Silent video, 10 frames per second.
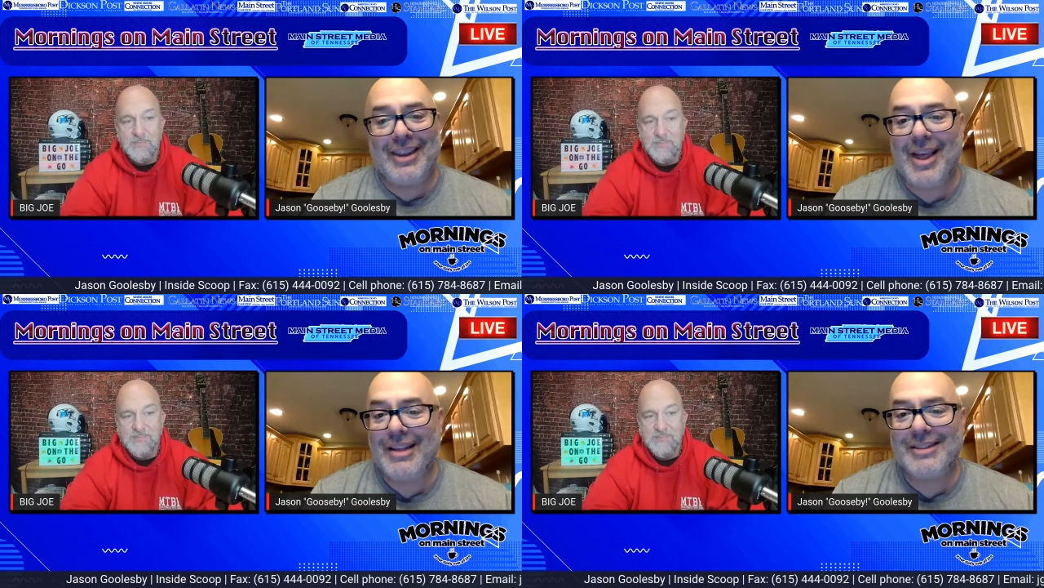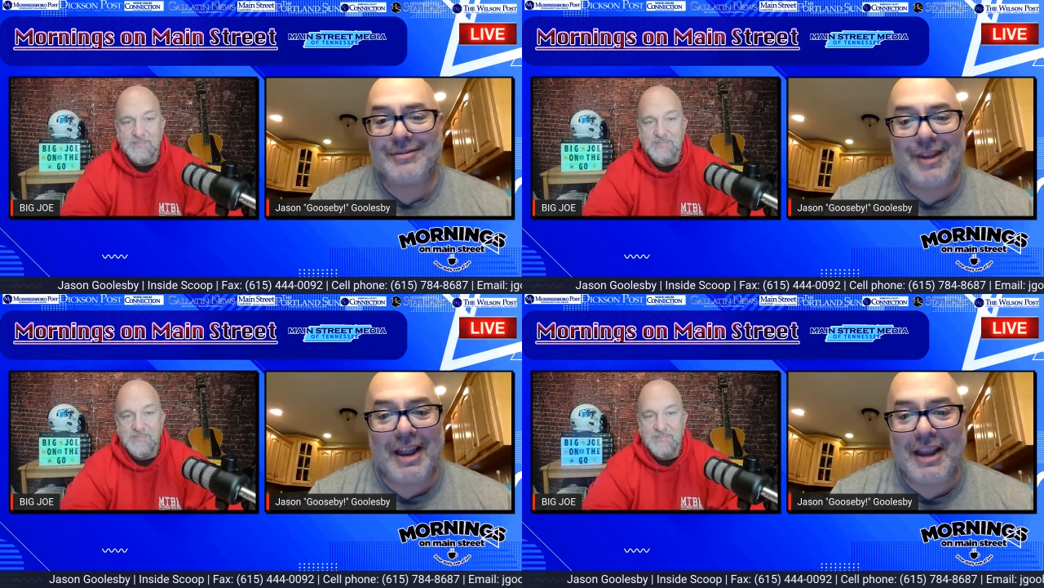Speaker 1: lots
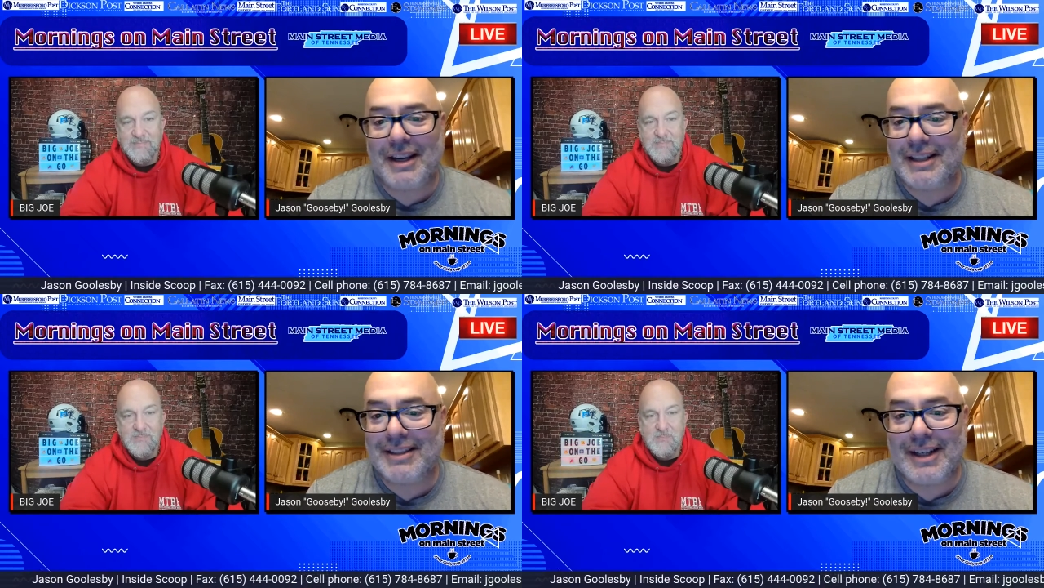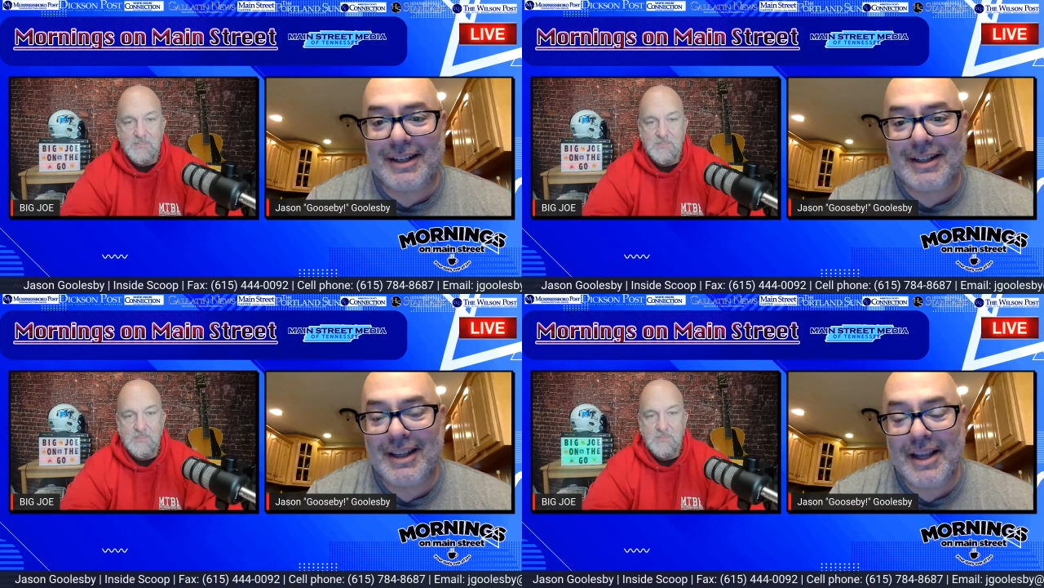of land out
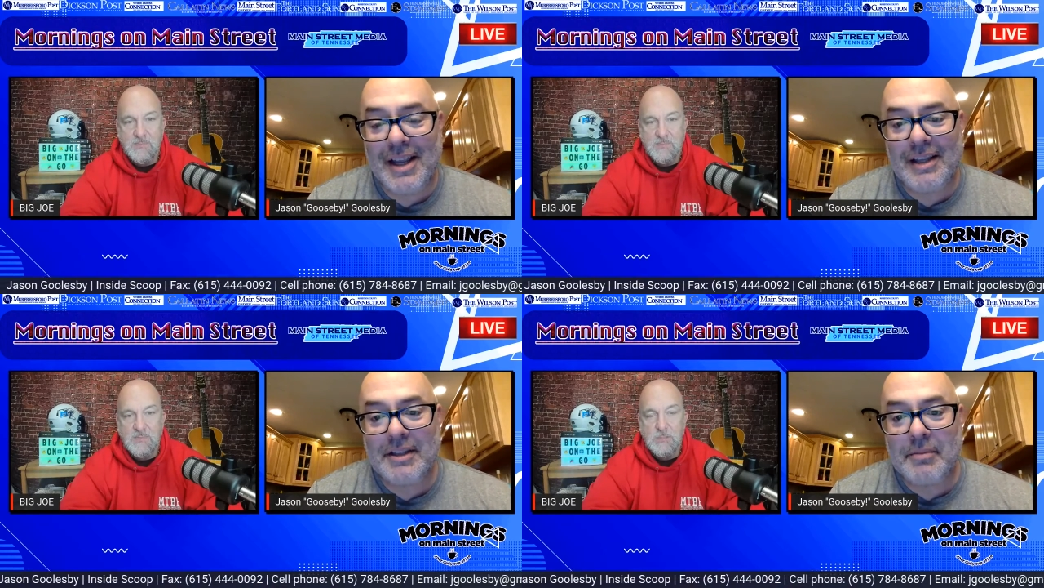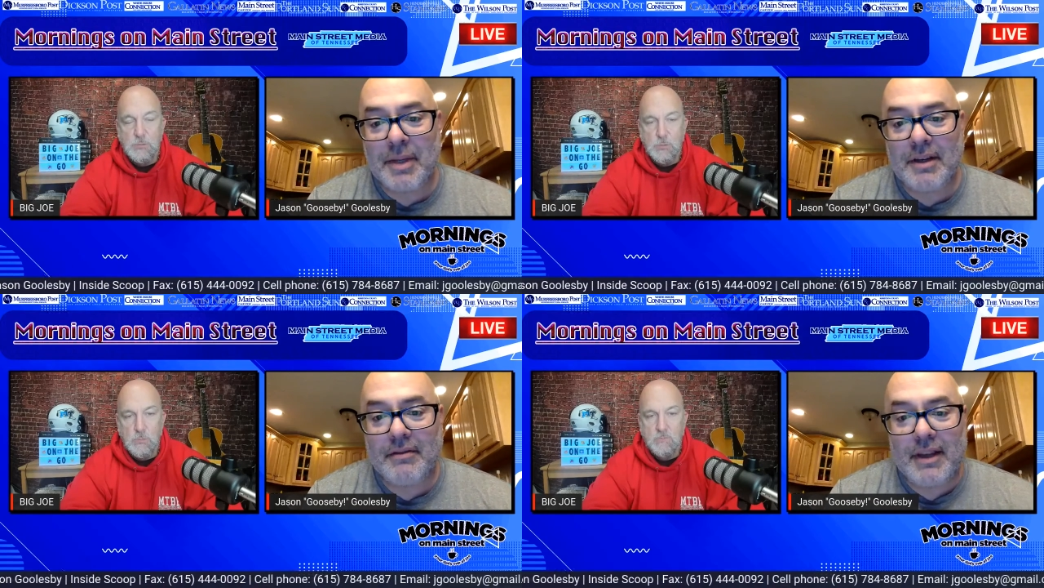there to
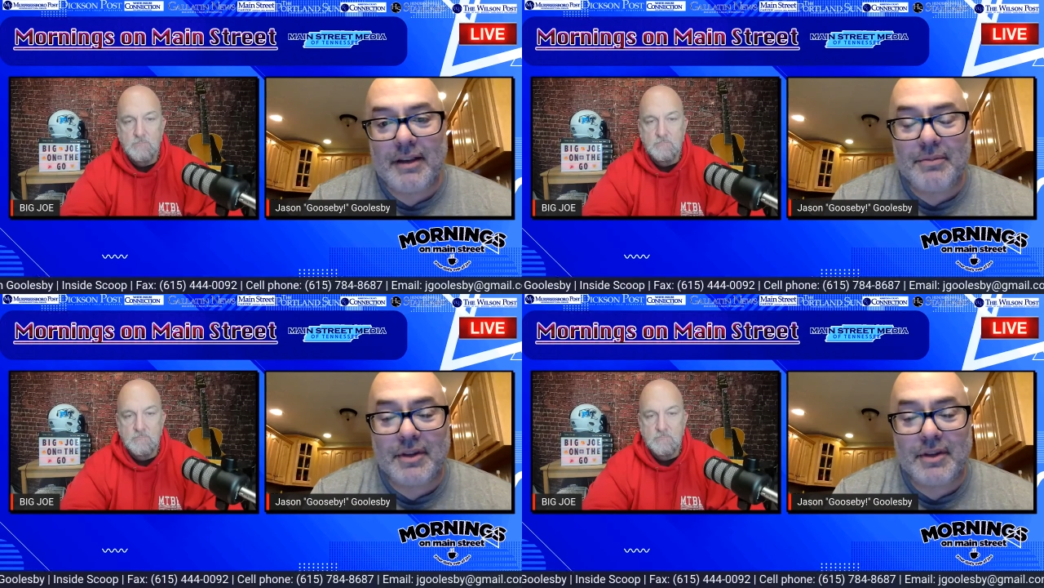be developed.